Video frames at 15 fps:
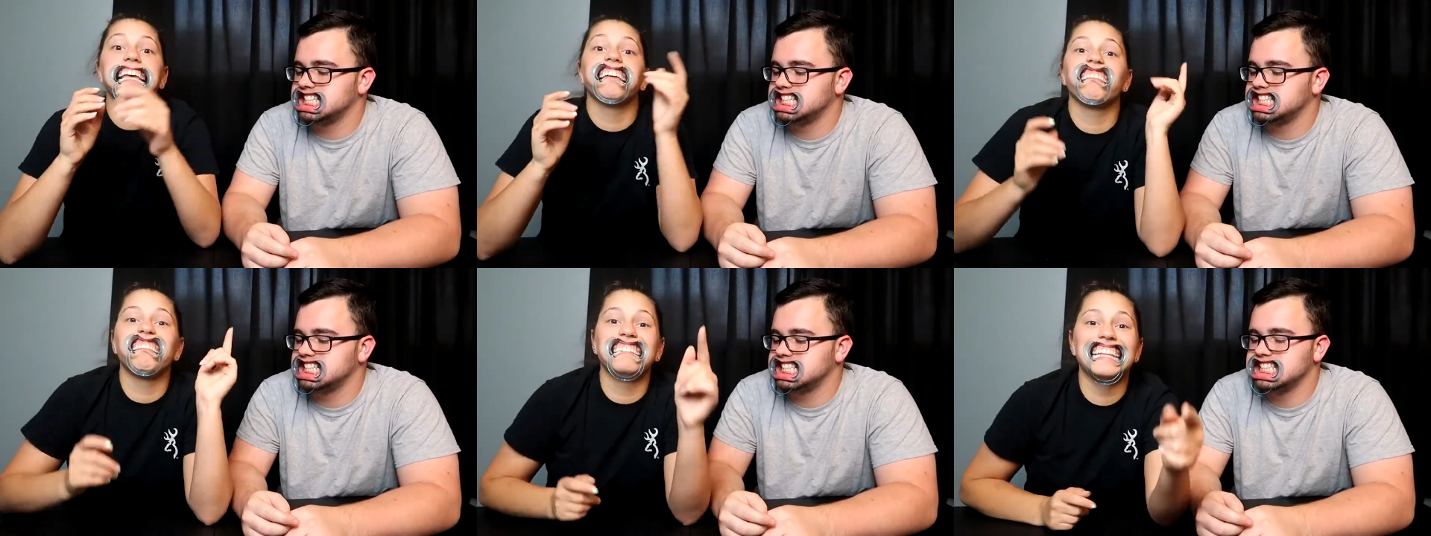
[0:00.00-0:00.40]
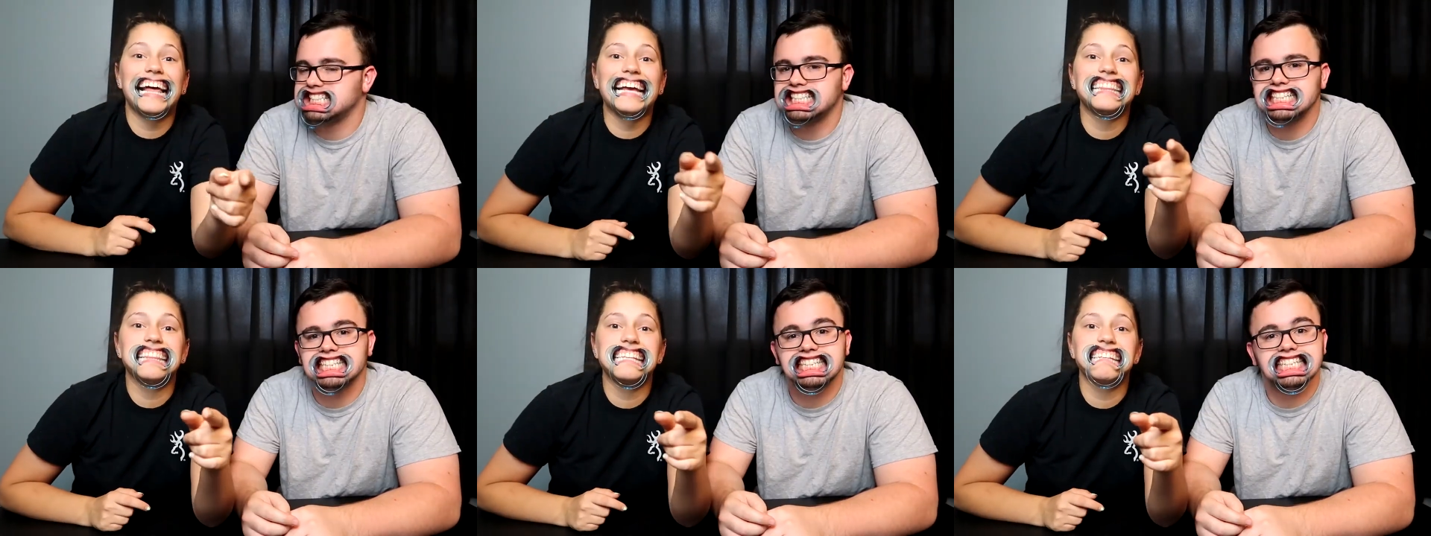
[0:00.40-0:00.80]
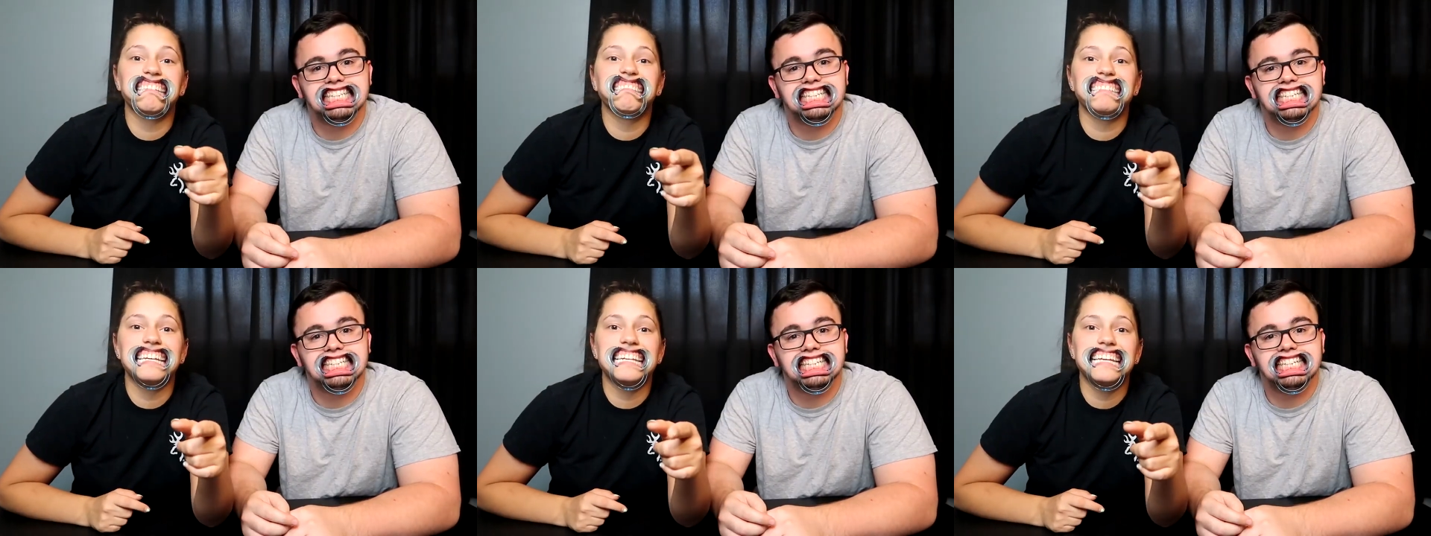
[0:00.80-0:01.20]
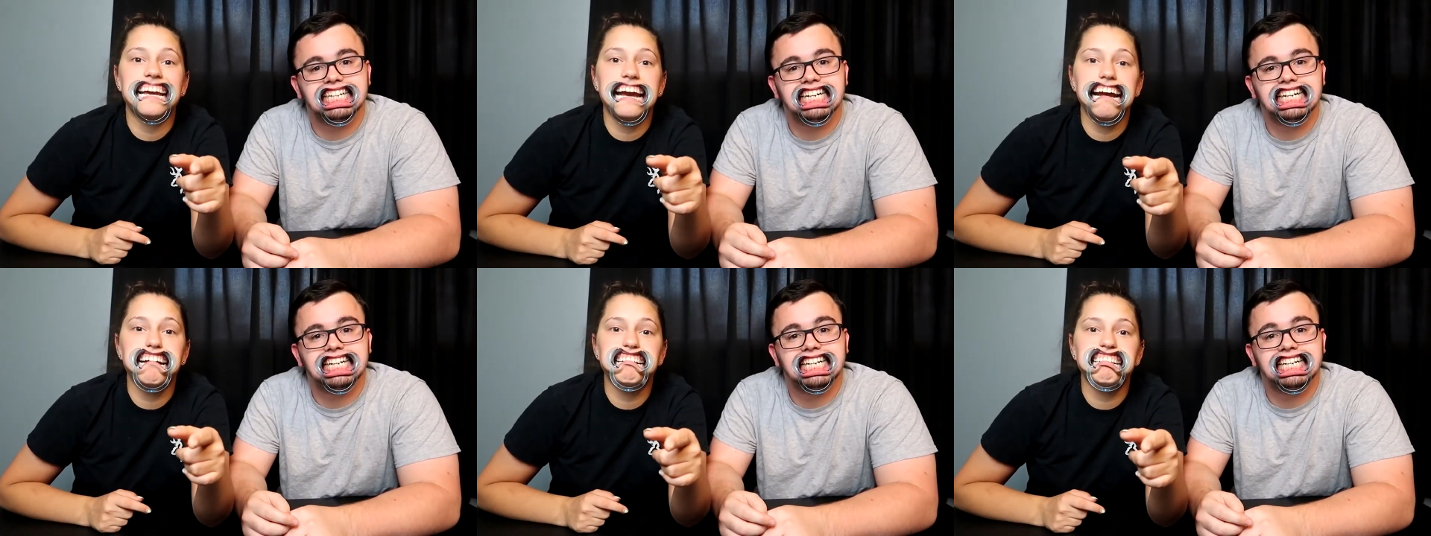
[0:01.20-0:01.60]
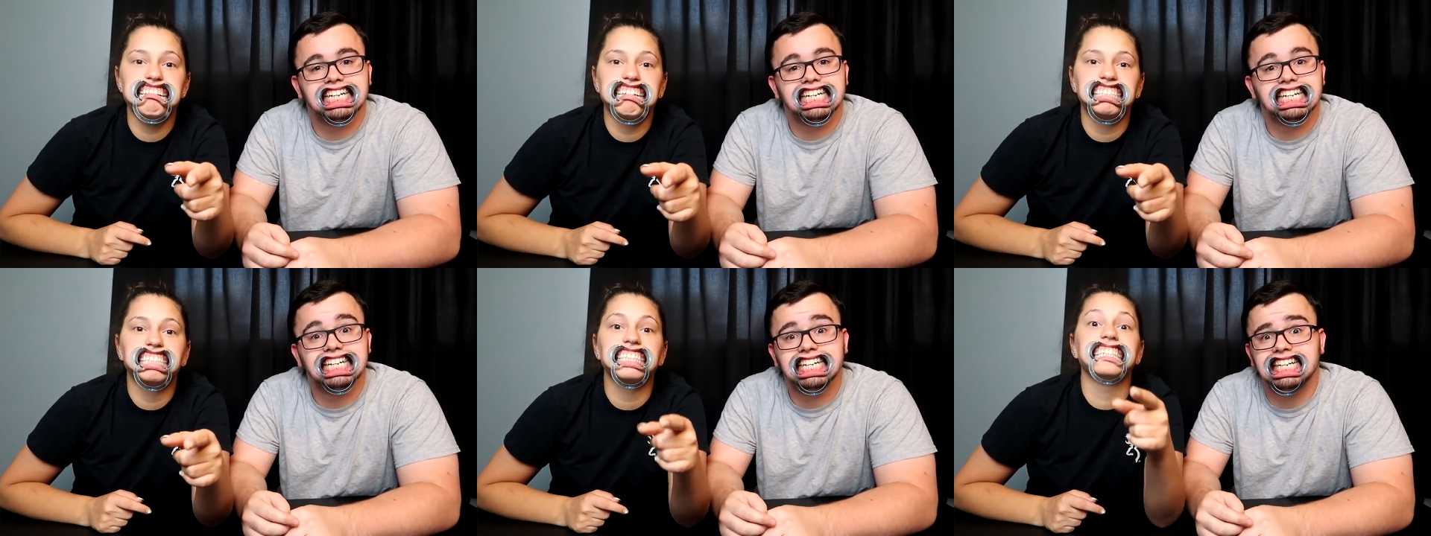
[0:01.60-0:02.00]
Speaker 1: if you like this video,
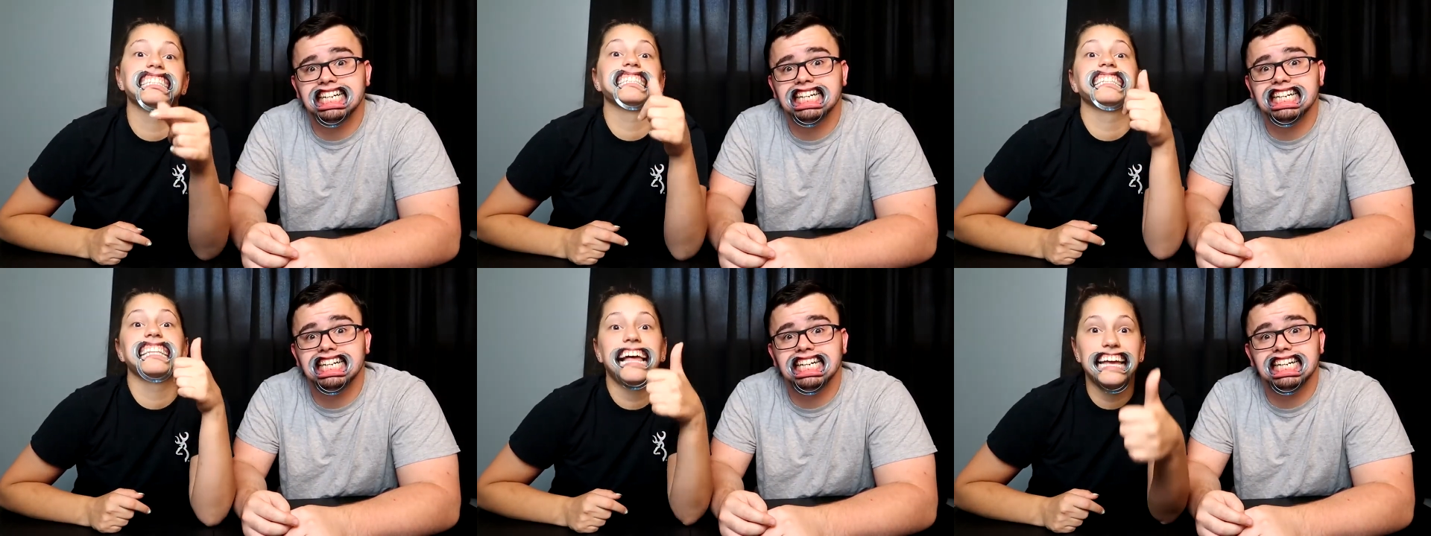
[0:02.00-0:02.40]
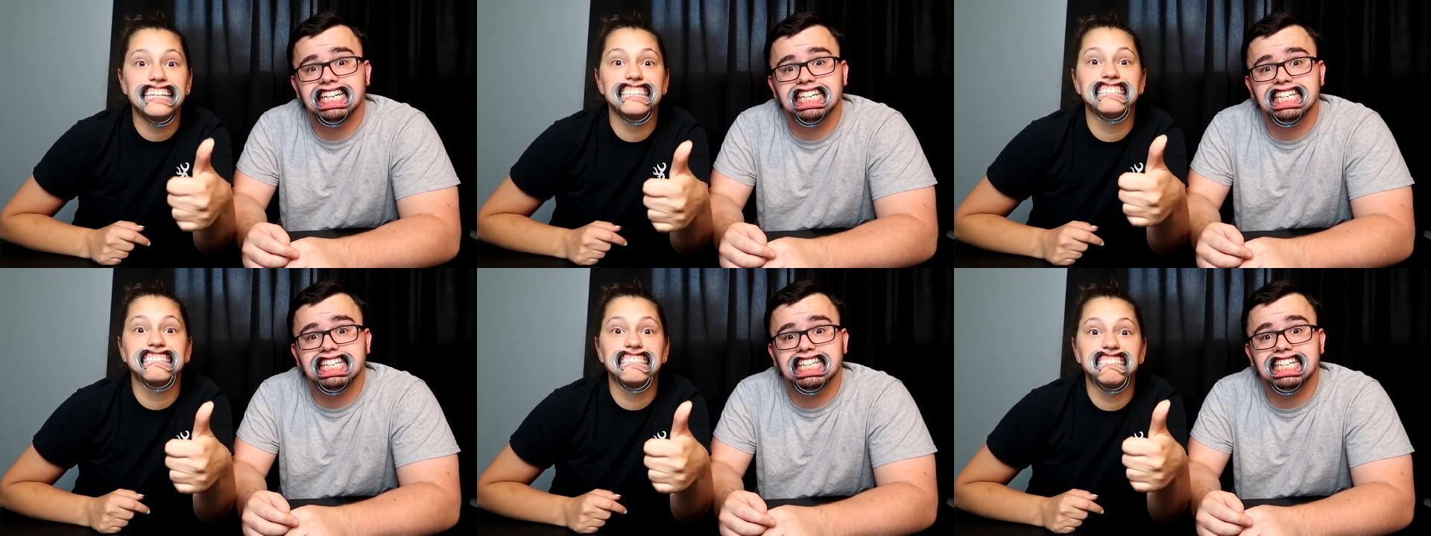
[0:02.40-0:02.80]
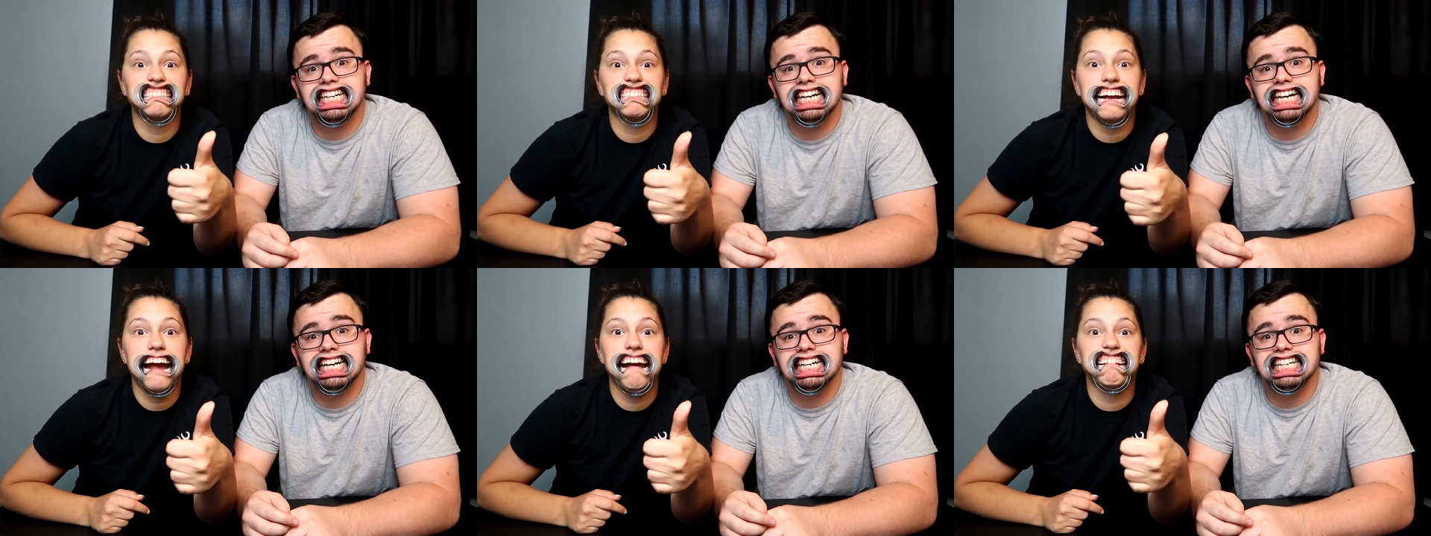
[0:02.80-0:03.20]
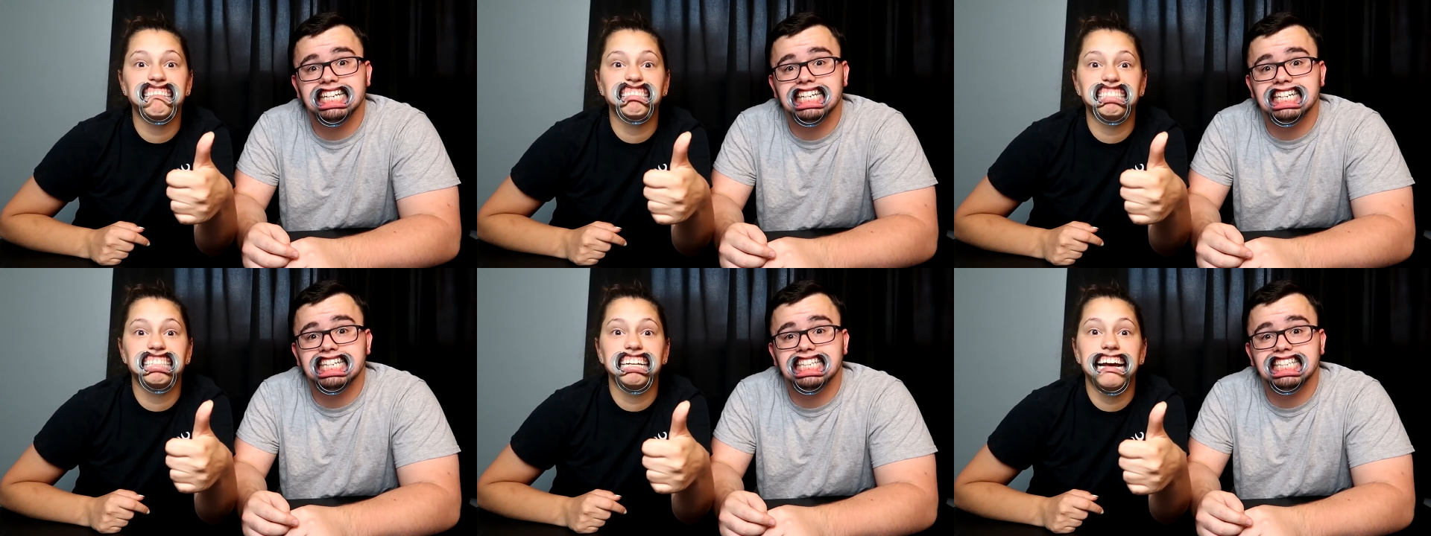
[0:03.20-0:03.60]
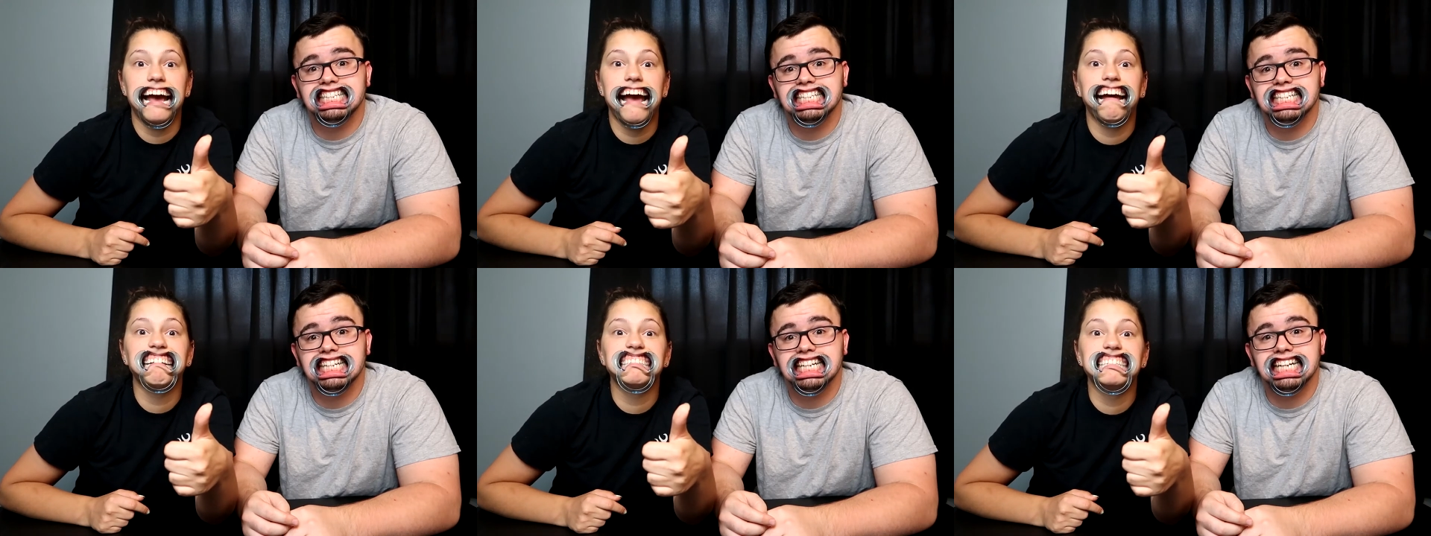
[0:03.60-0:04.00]
please like and subscribe if you
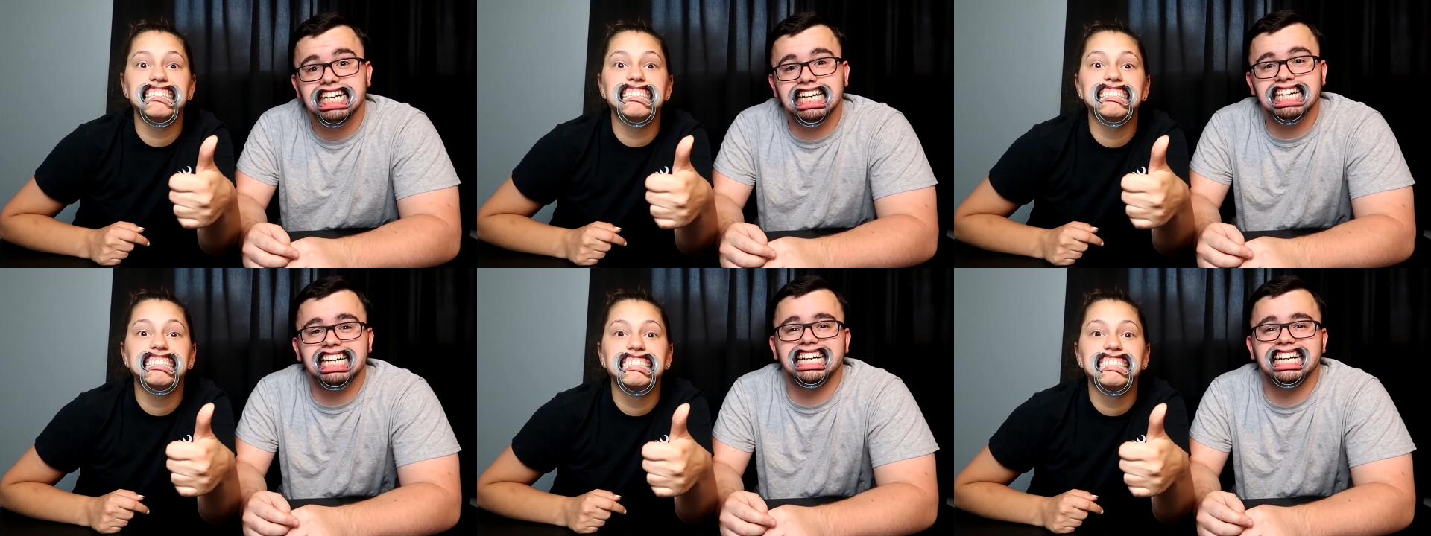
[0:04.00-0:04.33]
haven't.